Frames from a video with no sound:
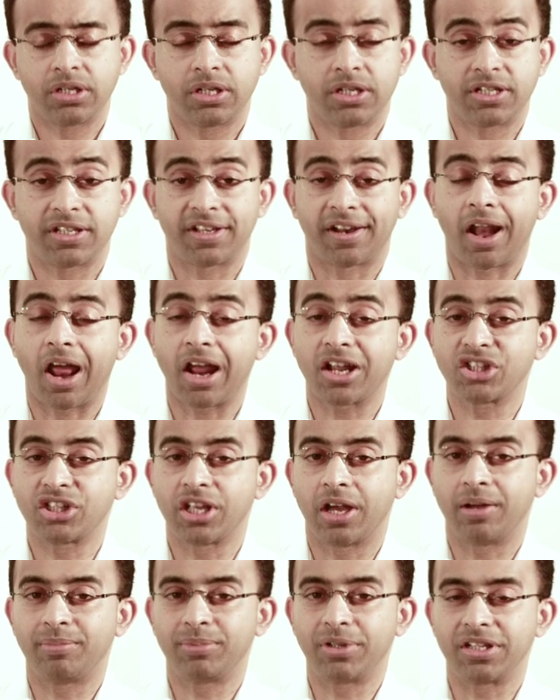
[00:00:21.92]
Sirach
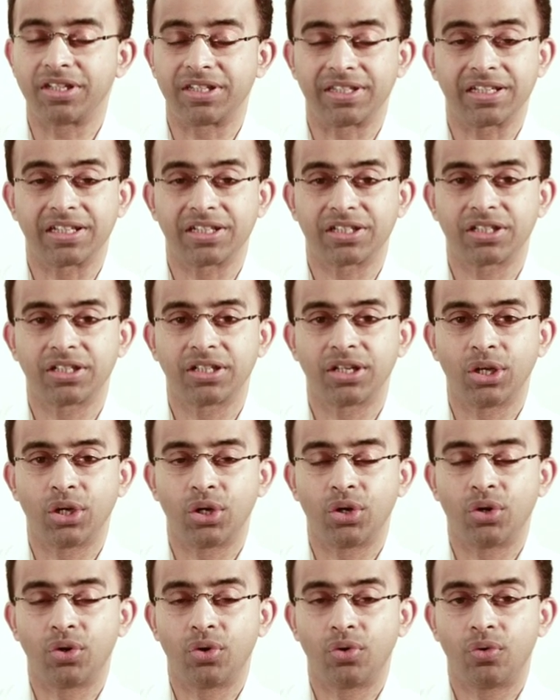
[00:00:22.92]
chapter 6,
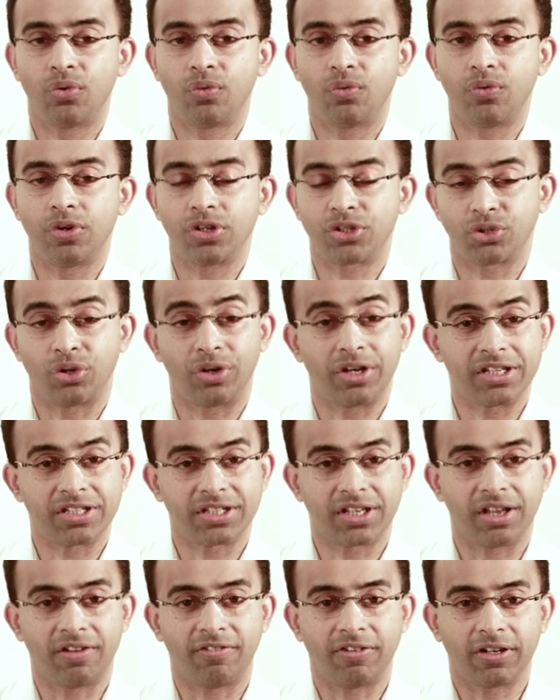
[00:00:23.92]
verse
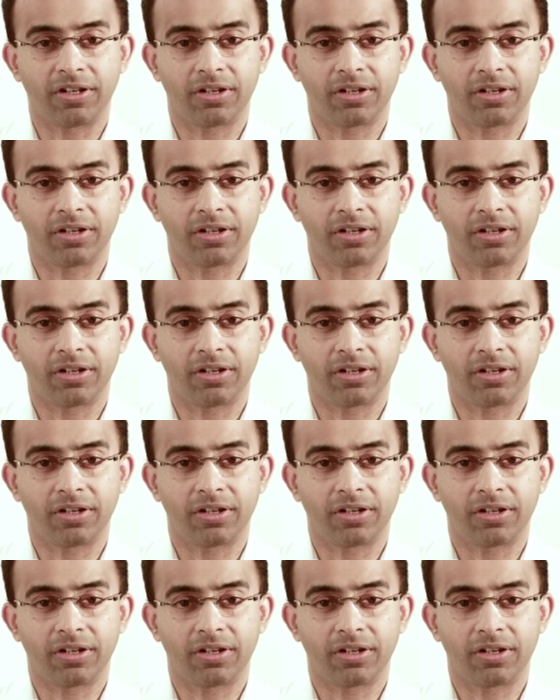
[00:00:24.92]
27.